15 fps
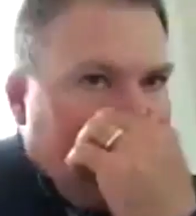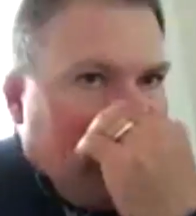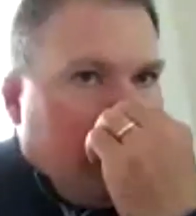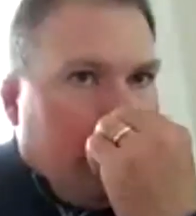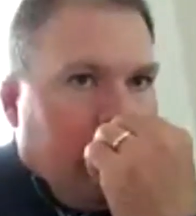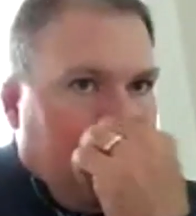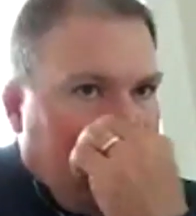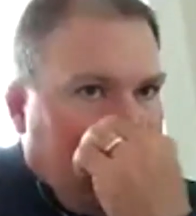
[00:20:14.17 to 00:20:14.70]
you know,
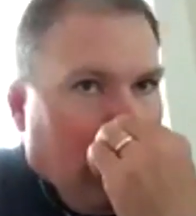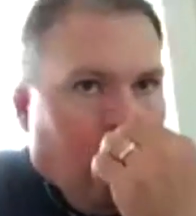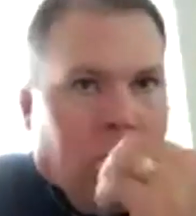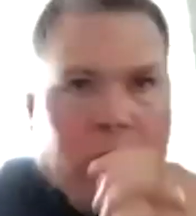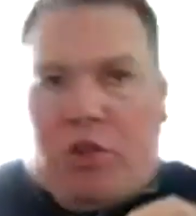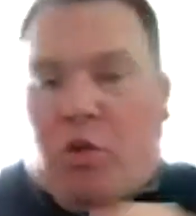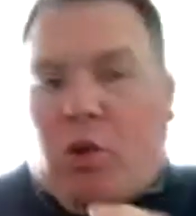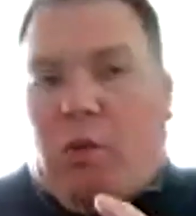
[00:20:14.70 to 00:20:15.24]
we went through
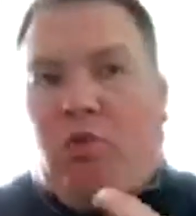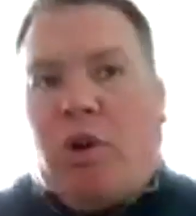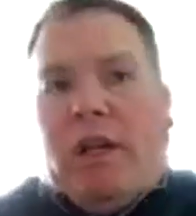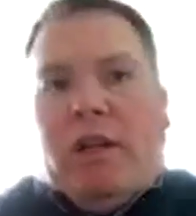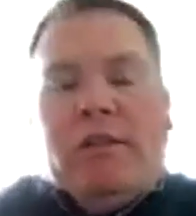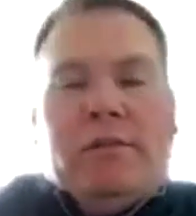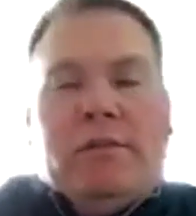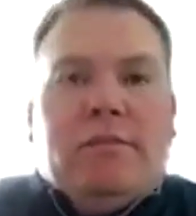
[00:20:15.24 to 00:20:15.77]
it pretty, you
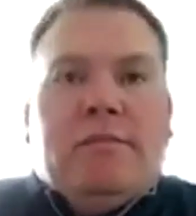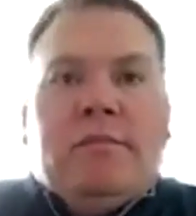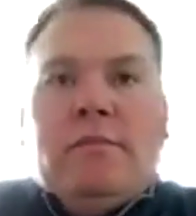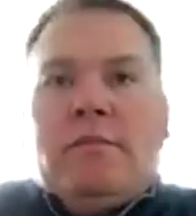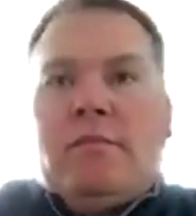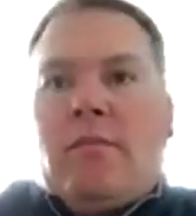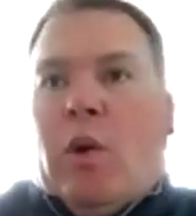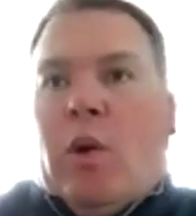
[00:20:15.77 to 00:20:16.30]

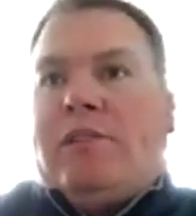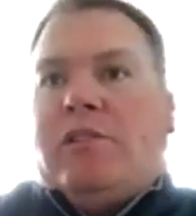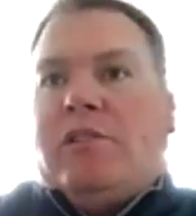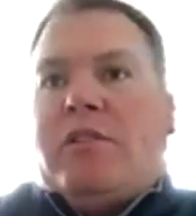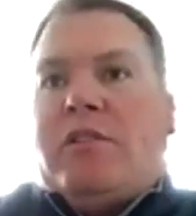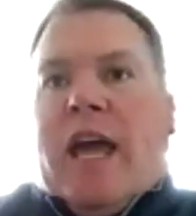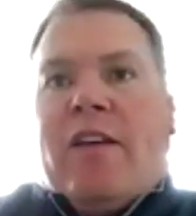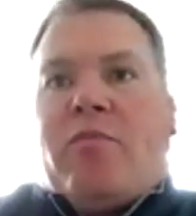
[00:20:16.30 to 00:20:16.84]
know, as a
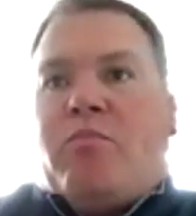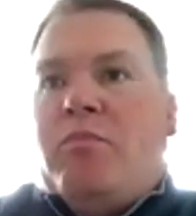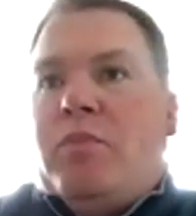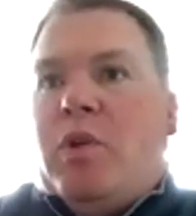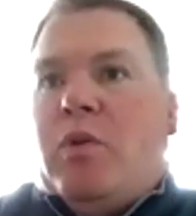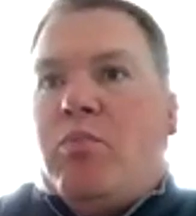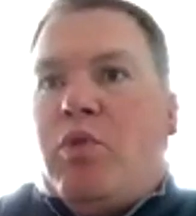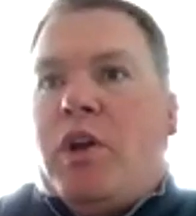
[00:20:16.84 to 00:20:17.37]
staff, you
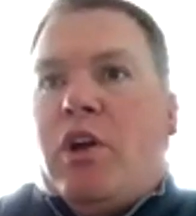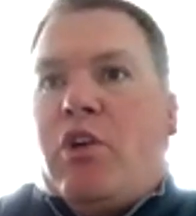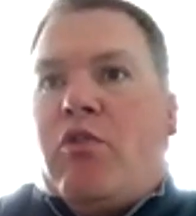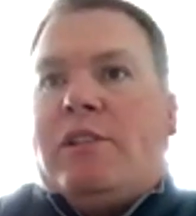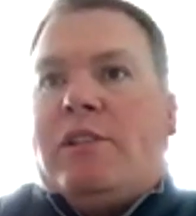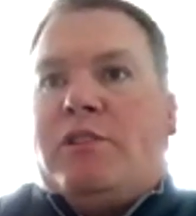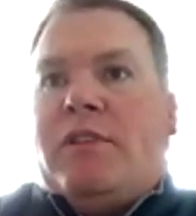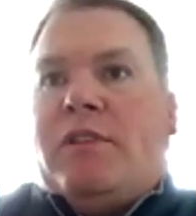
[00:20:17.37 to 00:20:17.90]
know, pretty
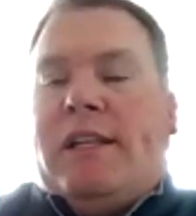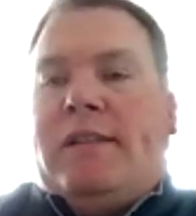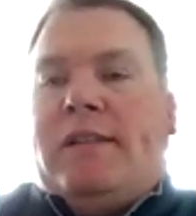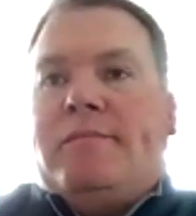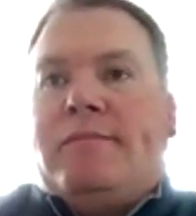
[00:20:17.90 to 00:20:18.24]
aggressively